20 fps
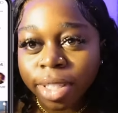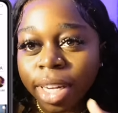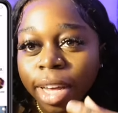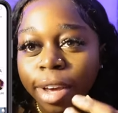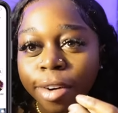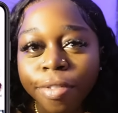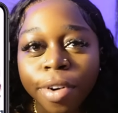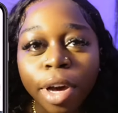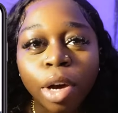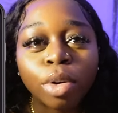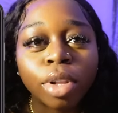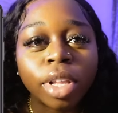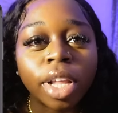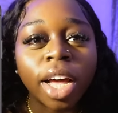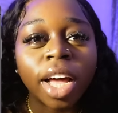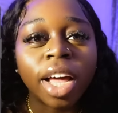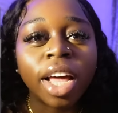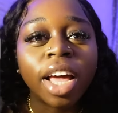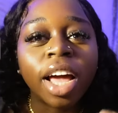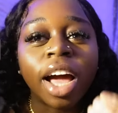And I found
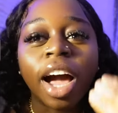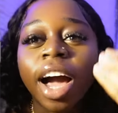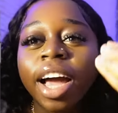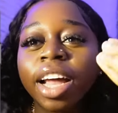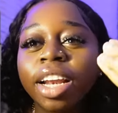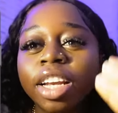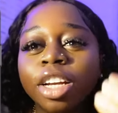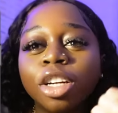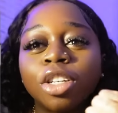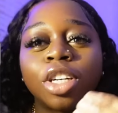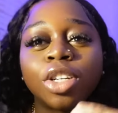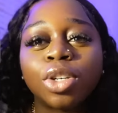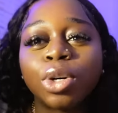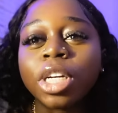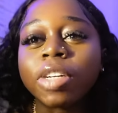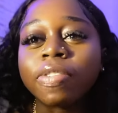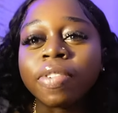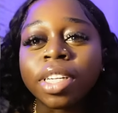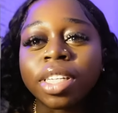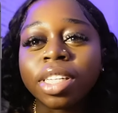that I literally
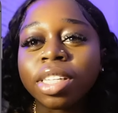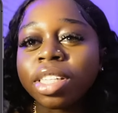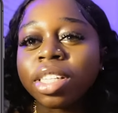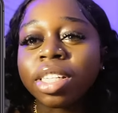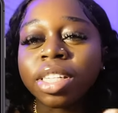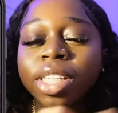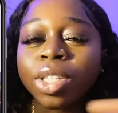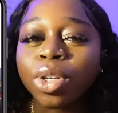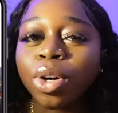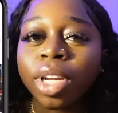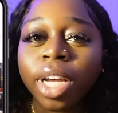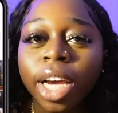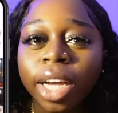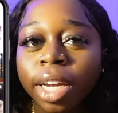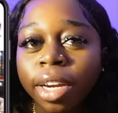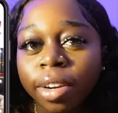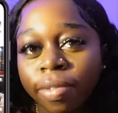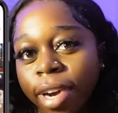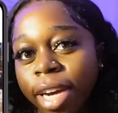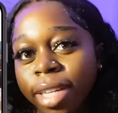don't even listen to these
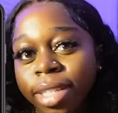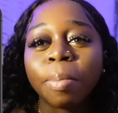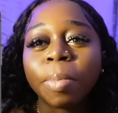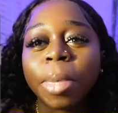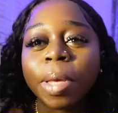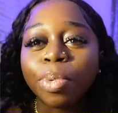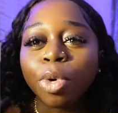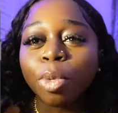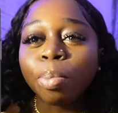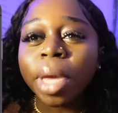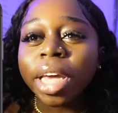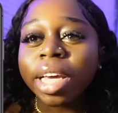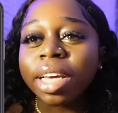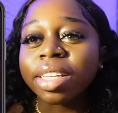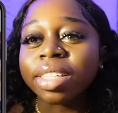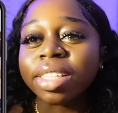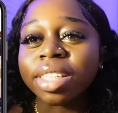online advice. Like, people make it